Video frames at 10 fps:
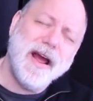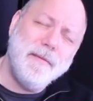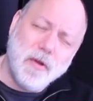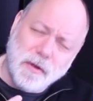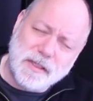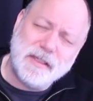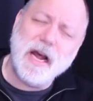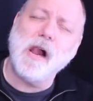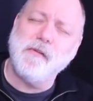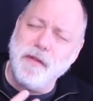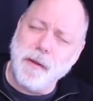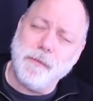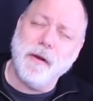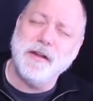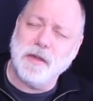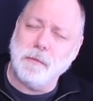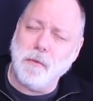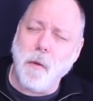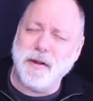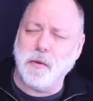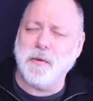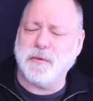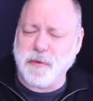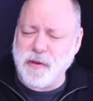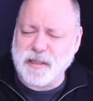Claim yourself in the present moment.